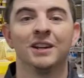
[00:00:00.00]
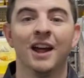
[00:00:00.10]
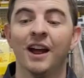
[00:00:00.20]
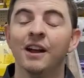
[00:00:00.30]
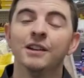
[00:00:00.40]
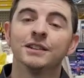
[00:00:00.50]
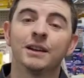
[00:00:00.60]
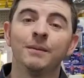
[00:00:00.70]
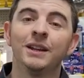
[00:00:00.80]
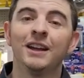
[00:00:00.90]
today. So
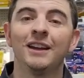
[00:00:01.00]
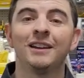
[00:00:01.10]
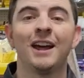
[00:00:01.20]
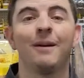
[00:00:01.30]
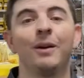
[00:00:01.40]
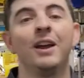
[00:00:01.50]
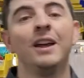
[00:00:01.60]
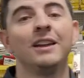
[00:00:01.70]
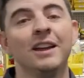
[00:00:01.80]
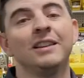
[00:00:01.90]
come to Yankee Dabbler,
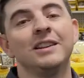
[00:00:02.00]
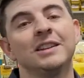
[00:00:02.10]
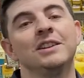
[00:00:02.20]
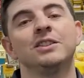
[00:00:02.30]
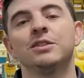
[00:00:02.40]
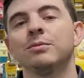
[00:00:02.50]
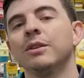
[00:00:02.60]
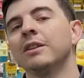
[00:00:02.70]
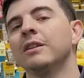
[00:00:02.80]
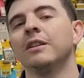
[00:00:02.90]
get these engines
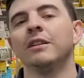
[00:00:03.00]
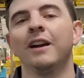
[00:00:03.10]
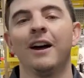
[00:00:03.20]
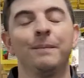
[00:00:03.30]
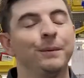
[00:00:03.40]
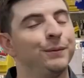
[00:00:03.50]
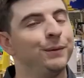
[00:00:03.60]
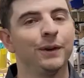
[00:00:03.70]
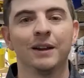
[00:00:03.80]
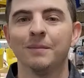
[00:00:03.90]
rolling on your layout
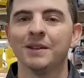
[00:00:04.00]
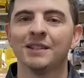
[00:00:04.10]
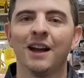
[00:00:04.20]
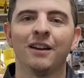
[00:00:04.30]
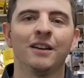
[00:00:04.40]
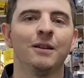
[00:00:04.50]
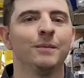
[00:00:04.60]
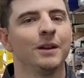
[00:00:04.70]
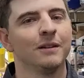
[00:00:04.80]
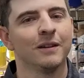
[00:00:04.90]
before you missed out on
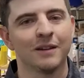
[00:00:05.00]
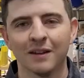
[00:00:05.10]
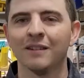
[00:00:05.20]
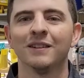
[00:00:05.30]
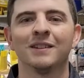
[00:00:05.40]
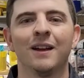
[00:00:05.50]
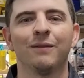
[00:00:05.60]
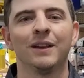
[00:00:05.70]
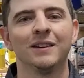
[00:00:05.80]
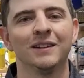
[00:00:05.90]
them and you're kicking
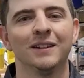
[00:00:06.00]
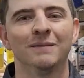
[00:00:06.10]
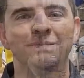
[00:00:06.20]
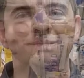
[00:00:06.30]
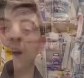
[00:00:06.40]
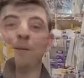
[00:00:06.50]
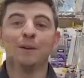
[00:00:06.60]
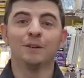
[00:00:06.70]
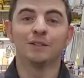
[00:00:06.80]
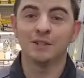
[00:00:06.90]
yourself that you did. Now, if
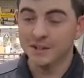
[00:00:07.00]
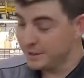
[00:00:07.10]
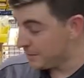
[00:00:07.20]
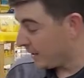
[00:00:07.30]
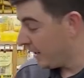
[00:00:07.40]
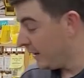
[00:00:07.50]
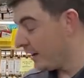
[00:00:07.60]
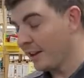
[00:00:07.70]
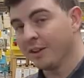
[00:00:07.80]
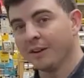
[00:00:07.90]
you excuse me,
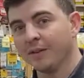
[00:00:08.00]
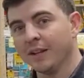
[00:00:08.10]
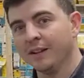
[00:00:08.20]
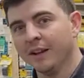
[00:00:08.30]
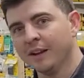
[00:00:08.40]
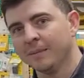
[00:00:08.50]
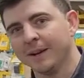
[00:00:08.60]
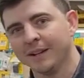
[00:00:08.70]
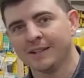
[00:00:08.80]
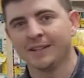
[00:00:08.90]
I thought of another
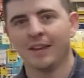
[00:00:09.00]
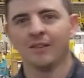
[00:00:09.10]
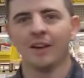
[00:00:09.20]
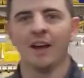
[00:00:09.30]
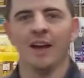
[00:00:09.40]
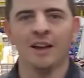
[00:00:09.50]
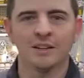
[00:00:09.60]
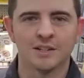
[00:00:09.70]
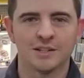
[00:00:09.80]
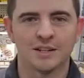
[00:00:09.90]
money-saving hack,
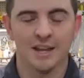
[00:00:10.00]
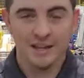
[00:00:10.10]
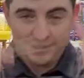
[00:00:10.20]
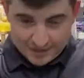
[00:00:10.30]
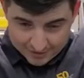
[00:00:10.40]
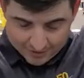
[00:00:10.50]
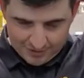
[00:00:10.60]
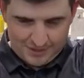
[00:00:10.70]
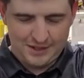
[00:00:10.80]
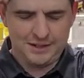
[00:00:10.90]
just in case none of
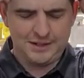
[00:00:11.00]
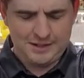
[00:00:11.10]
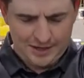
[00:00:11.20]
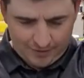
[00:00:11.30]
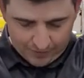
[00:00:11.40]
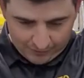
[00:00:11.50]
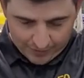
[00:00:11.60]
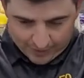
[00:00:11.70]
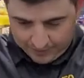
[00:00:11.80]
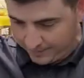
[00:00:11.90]
those ideas I give you
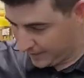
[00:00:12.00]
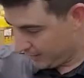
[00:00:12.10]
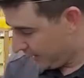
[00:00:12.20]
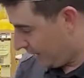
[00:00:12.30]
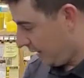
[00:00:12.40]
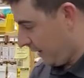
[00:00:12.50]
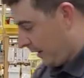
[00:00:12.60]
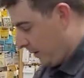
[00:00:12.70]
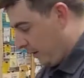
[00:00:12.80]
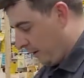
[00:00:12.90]
failed.
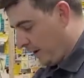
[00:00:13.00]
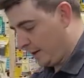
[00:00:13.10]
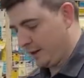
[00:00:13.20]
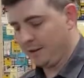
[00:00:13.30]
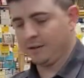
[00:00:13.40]
What you